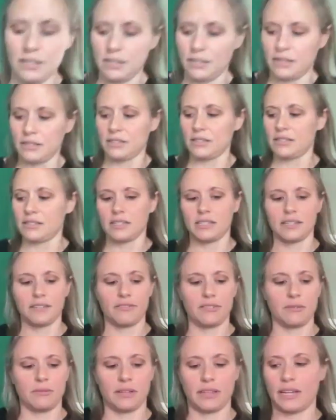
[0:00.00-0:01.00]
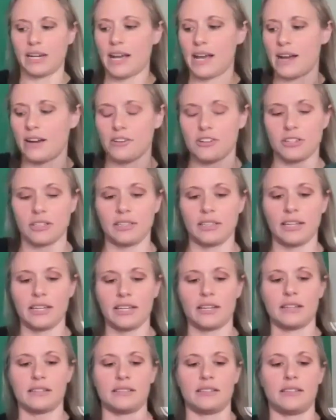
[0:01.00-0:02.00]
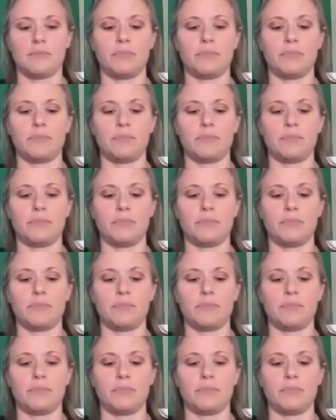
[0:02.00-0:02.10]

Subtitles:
this is a different one that I actually like because the